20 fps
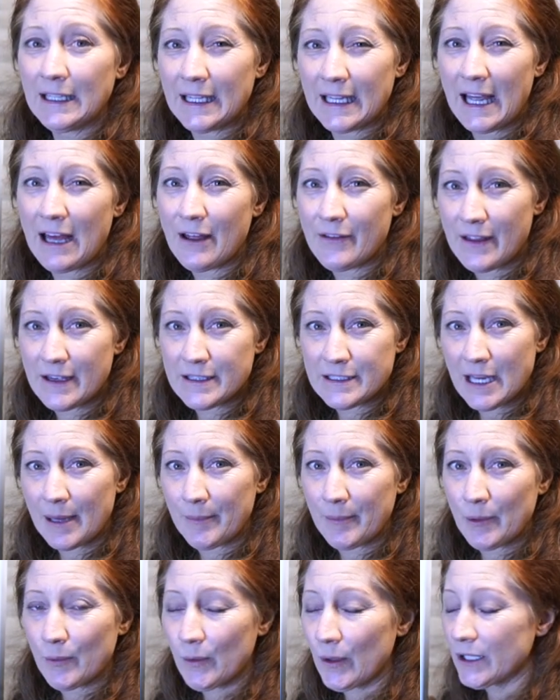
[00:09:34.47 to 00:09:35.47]
like how that
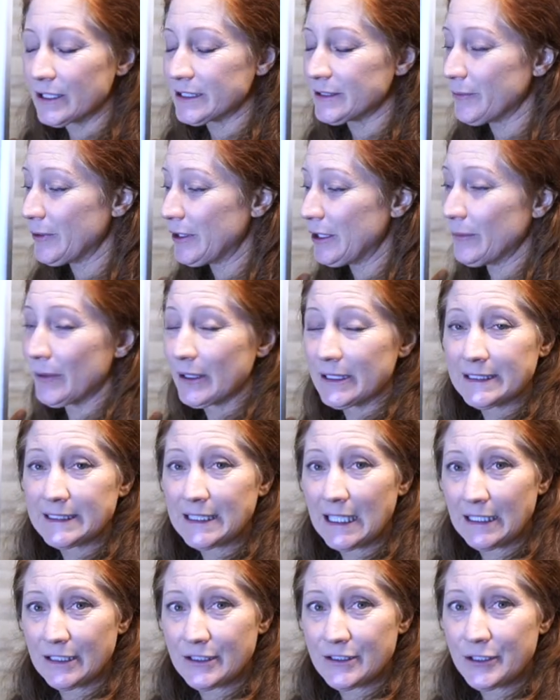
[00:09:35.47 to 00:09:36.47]
timer works and what you wanna
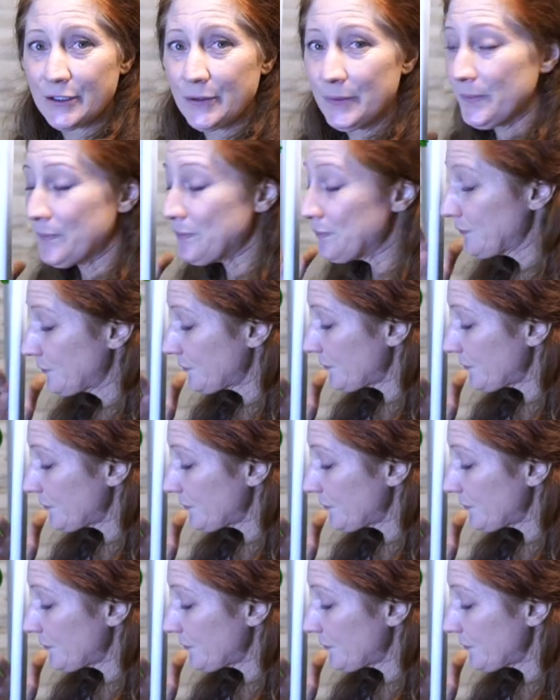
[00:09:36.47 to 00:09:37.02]
set it to.